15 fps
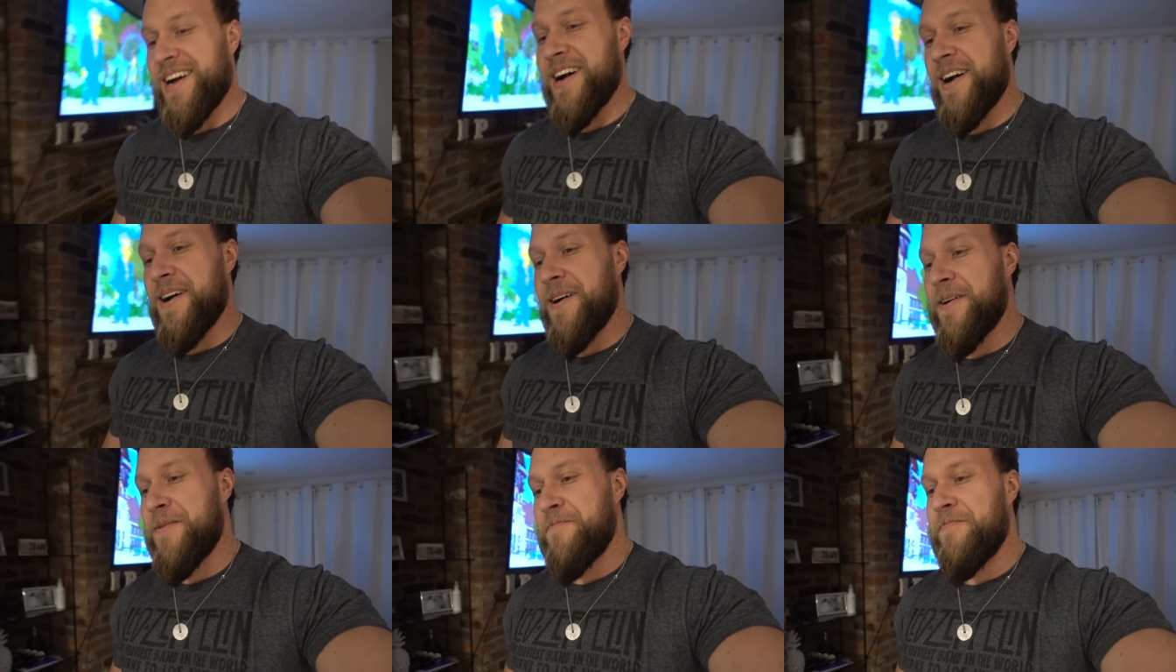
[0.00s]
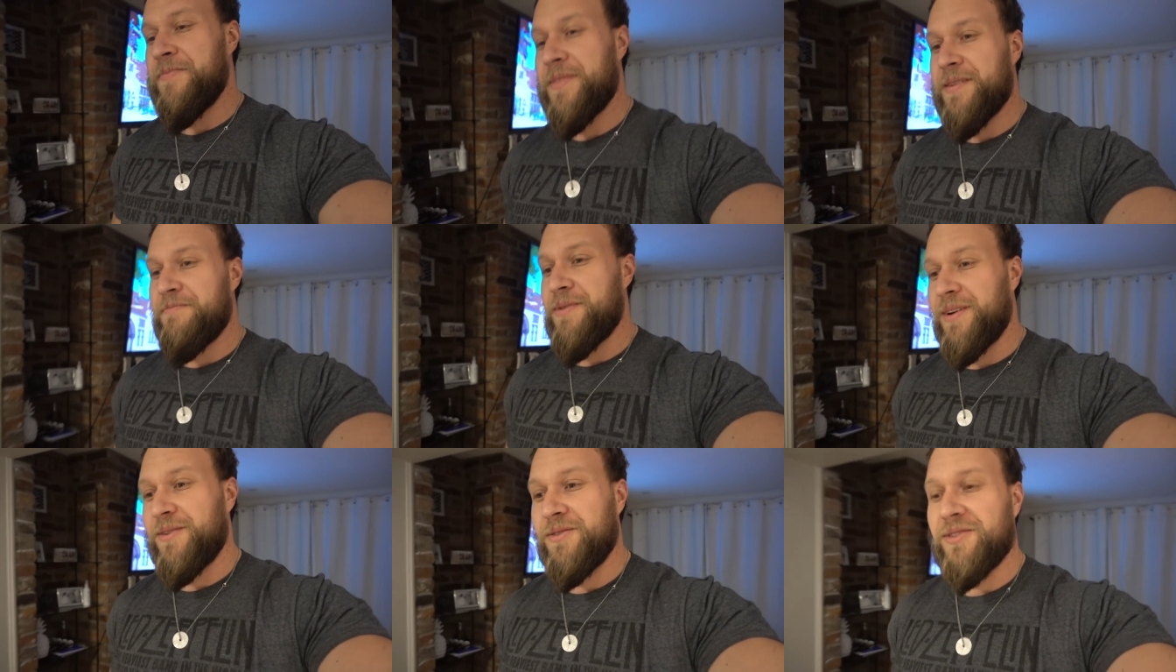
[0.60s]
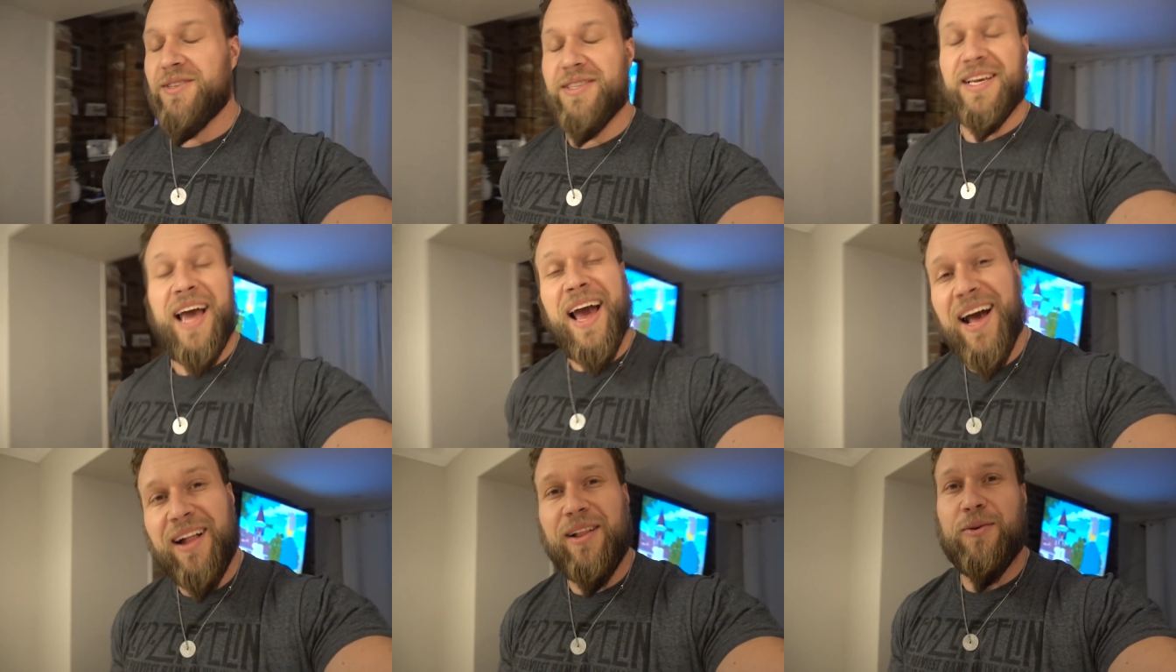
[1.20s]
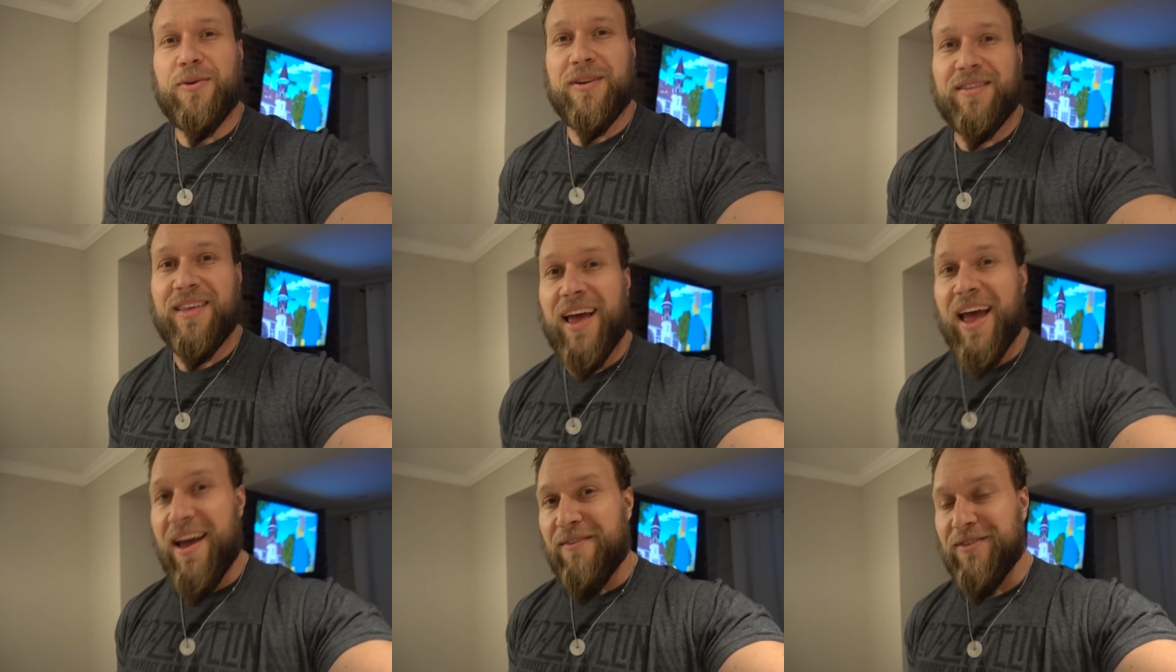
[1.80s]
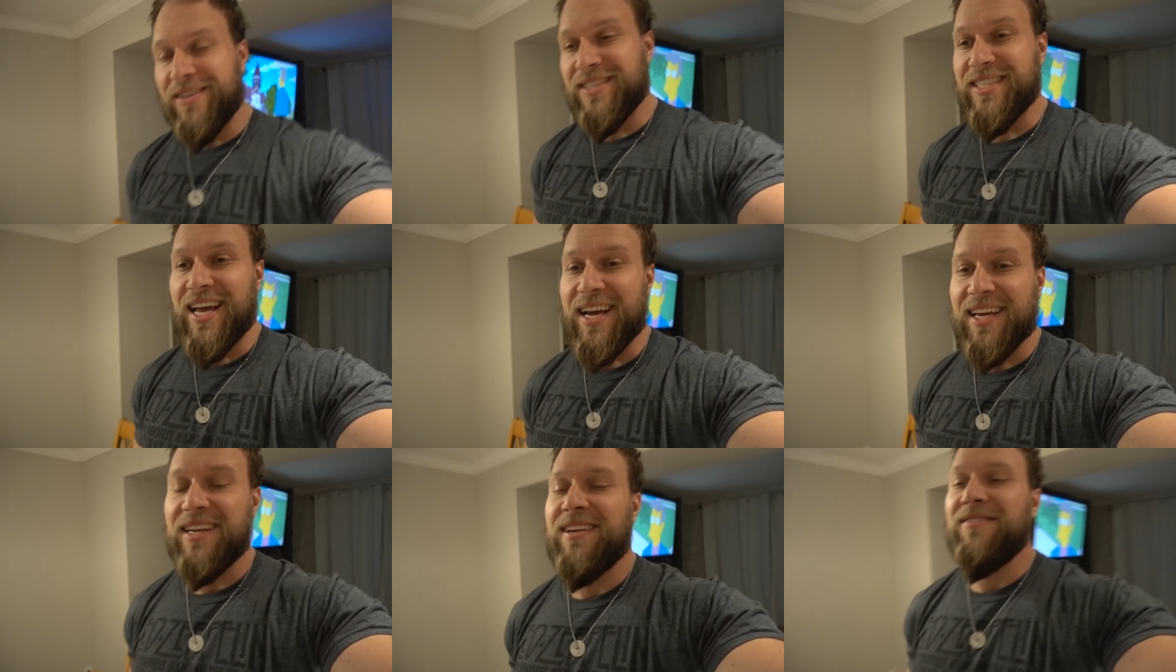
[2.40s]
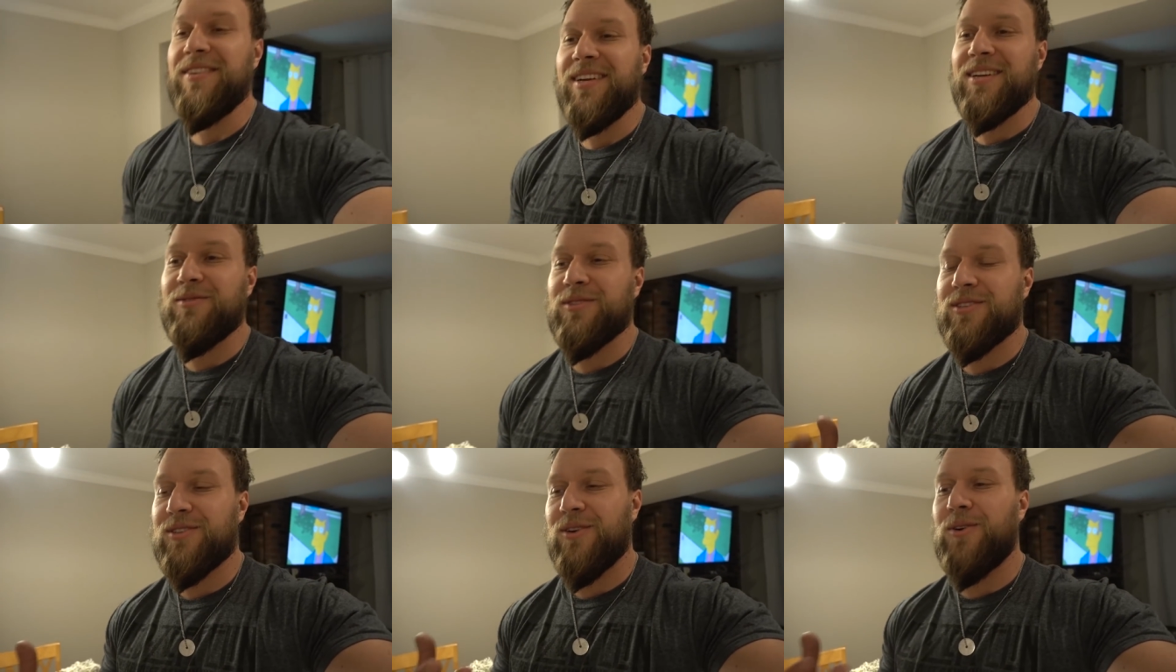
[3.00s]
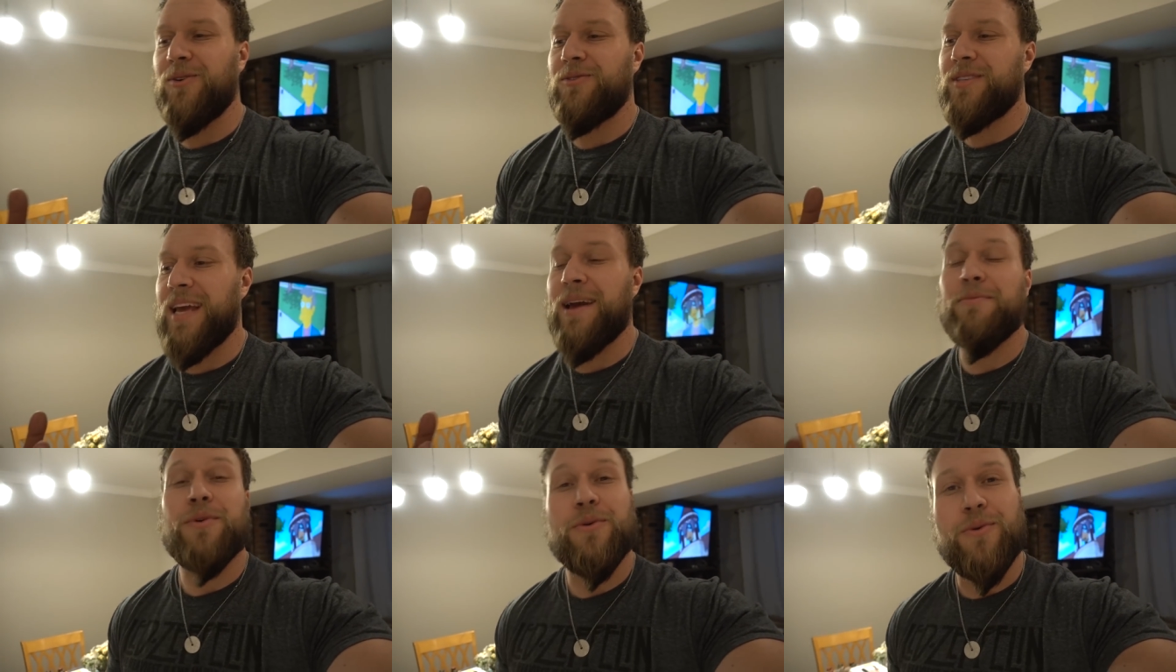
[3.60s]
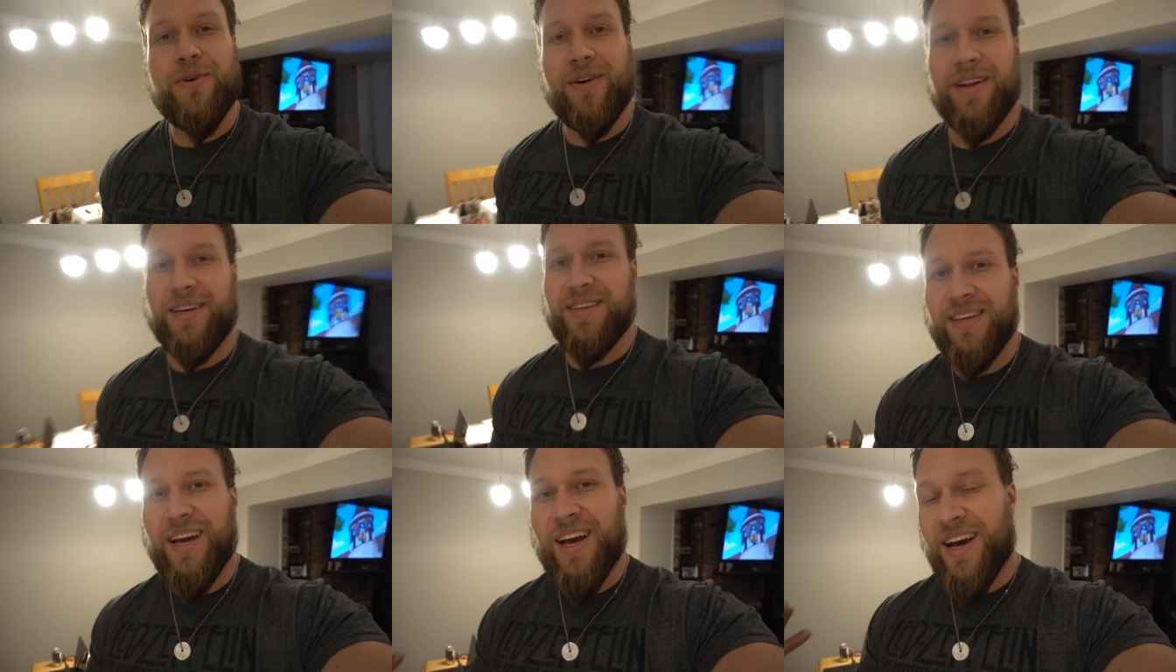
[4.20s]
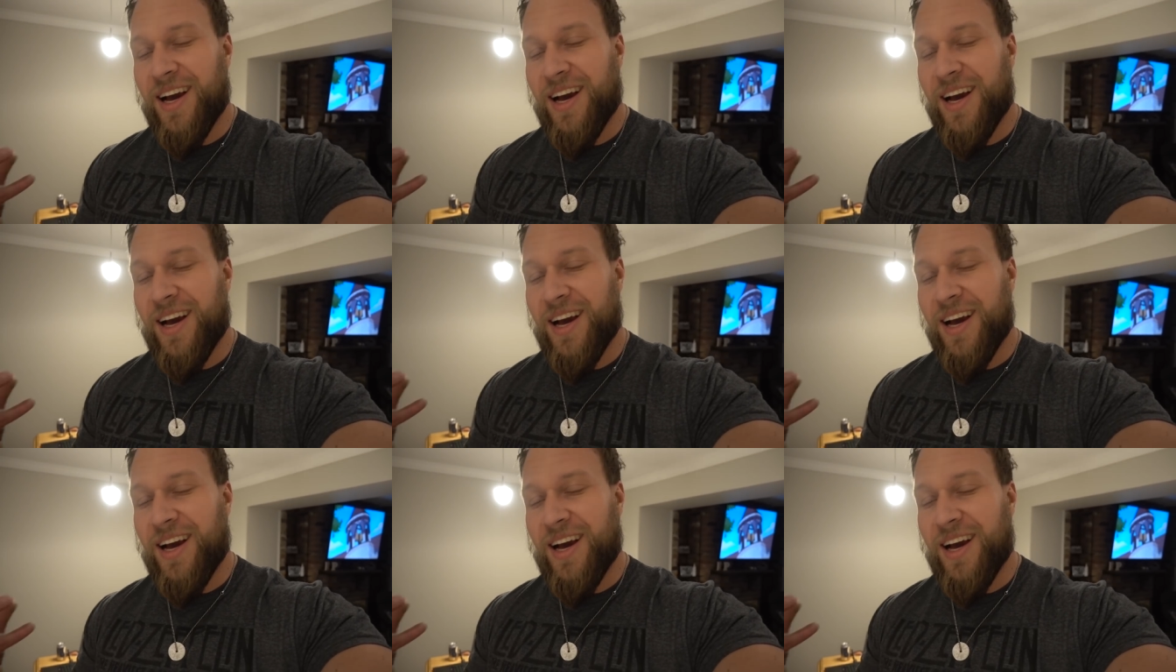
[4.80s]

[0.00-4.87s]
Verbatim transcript: Um, but it was hella worth every second of it. It was so damn rewarding